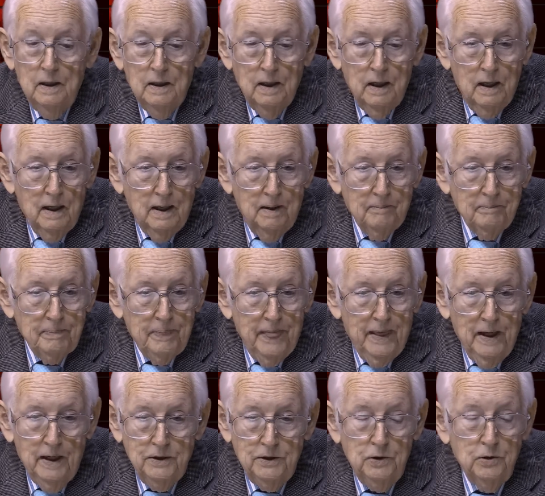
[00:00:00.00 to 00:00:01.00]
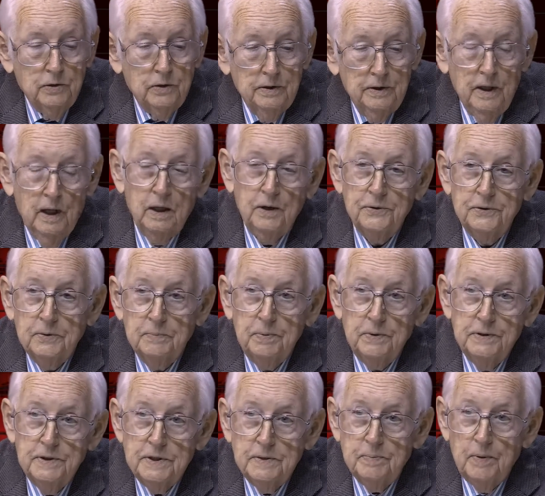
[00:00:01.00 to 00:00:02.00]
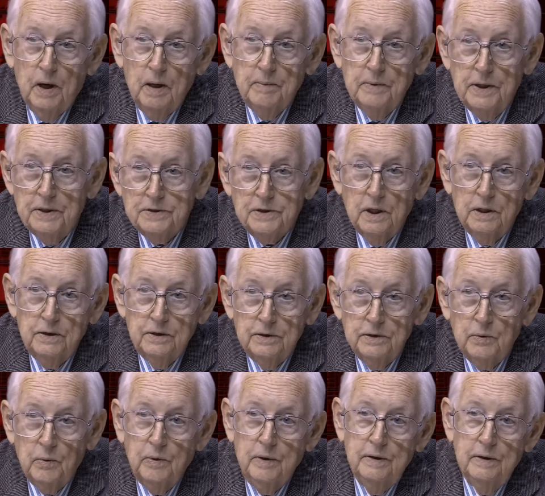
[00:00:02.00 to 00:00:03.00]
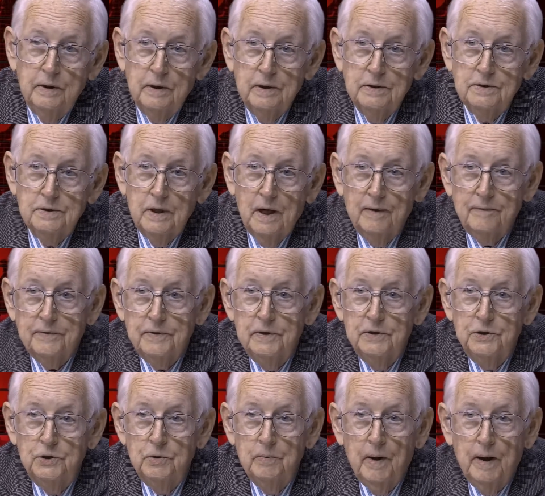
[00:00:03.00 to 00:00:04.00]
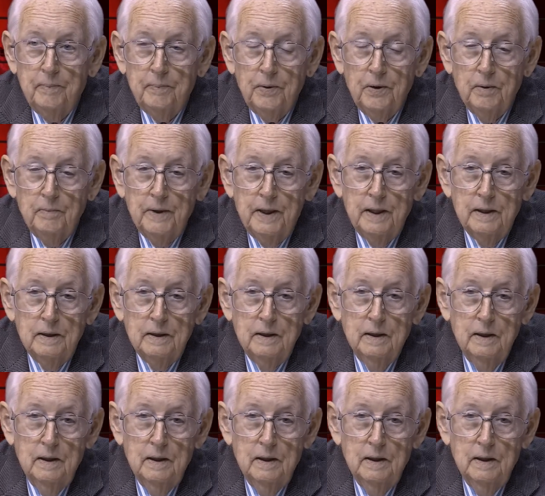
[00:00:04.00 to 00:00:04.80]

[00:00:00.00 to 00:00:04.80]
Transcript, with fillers: Um, and you can yell at the police department, it's 120 days, you have to issue my permit.